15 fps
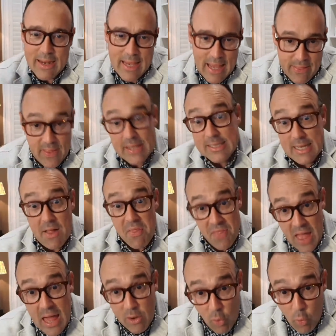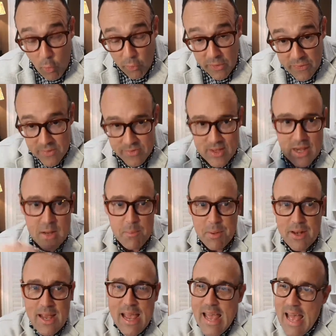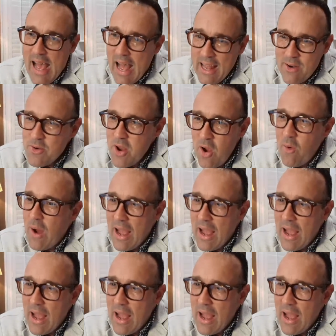Again, that's not that old in the Senate, but I don't know.